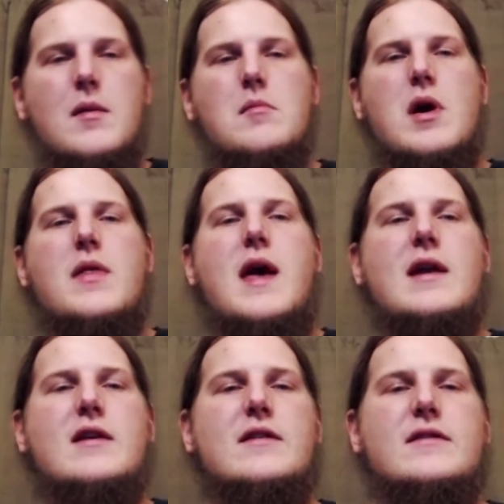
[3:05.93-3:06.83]
But that
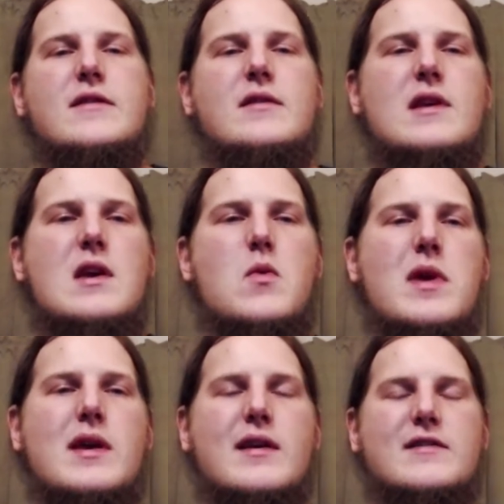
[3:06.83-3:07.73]
is the
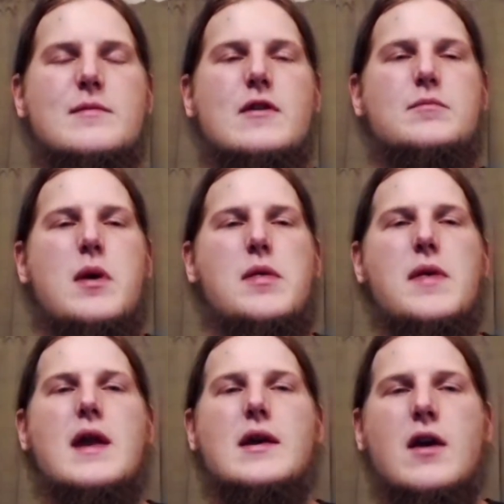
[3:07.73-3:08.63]
weakest, most
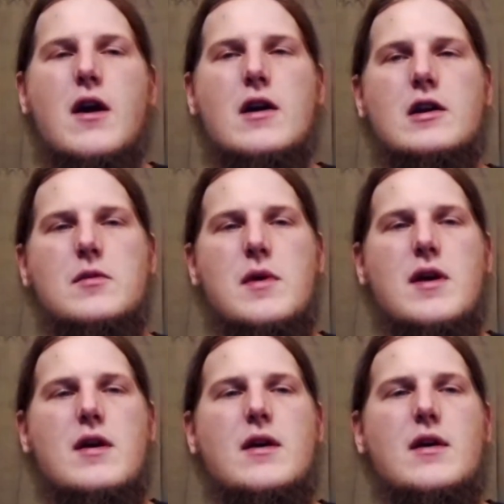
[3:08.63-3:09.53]
pathetic
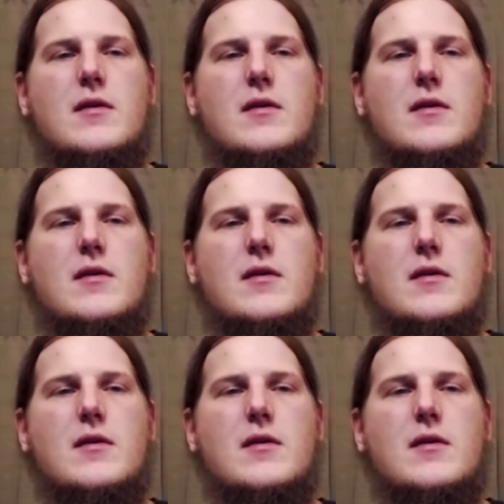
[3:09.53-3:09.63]
argument